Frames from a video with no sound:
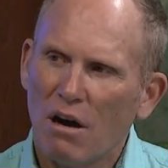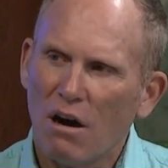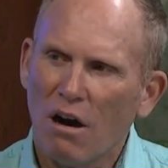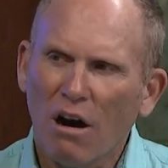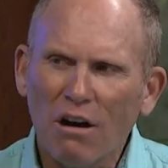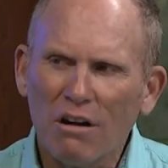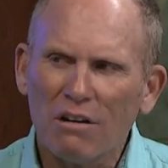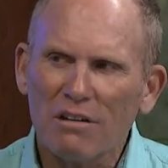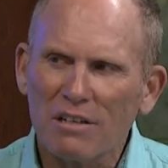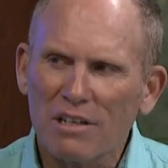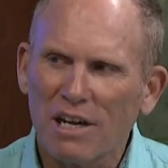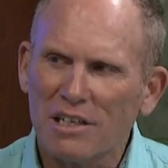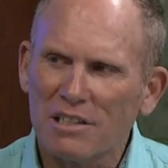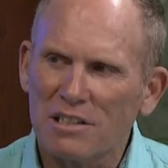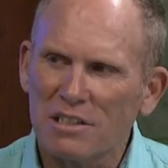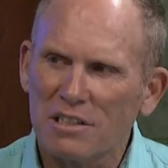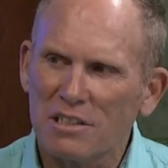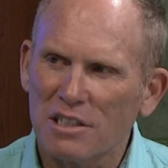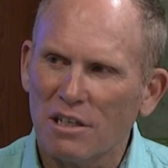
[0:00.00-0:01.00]
aren't
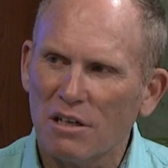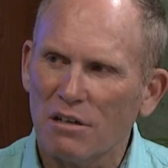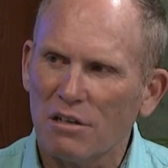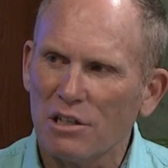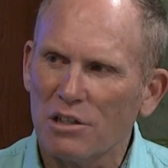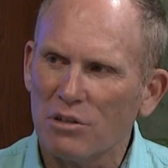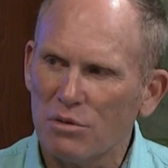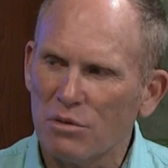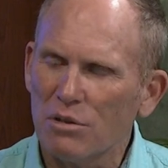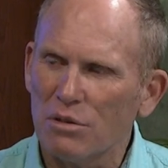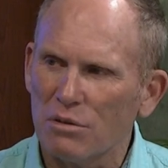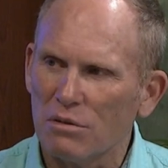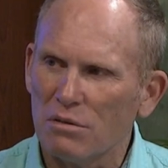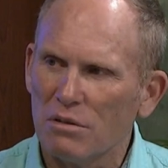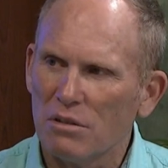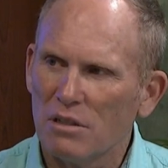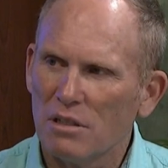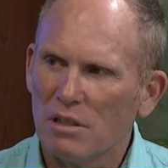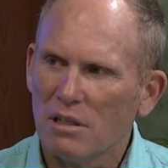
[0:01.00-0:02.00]
necessarily true.
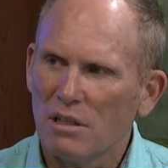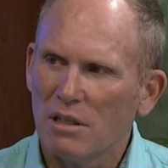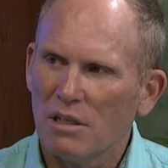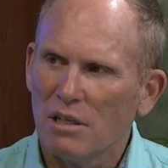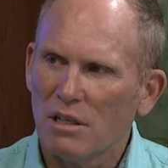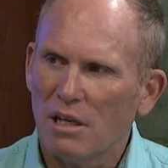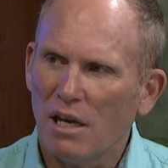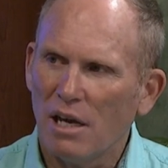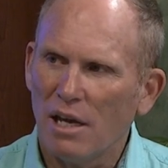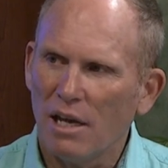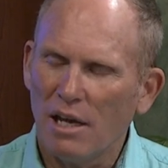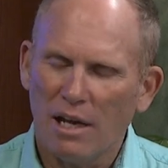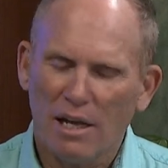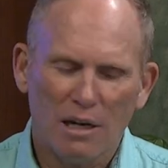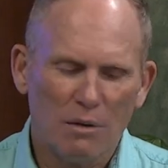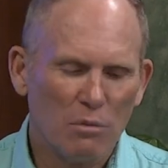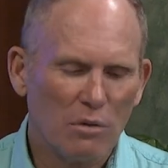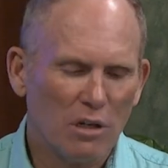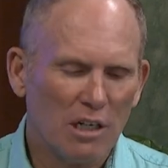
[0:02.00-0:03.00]
Yeah. And,
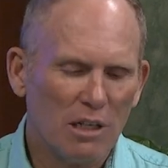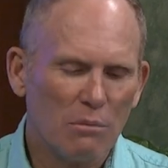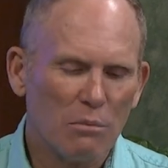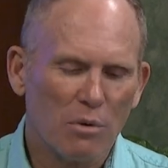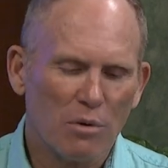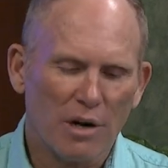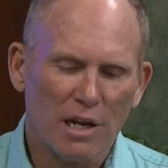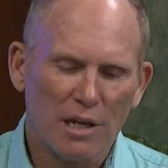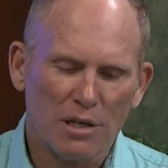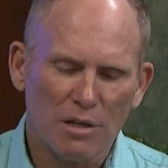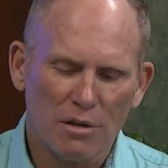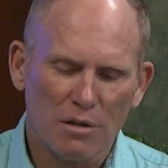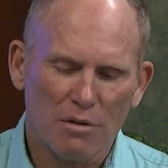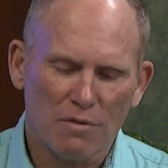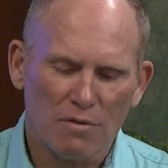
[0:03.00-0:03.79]
and it will liberate you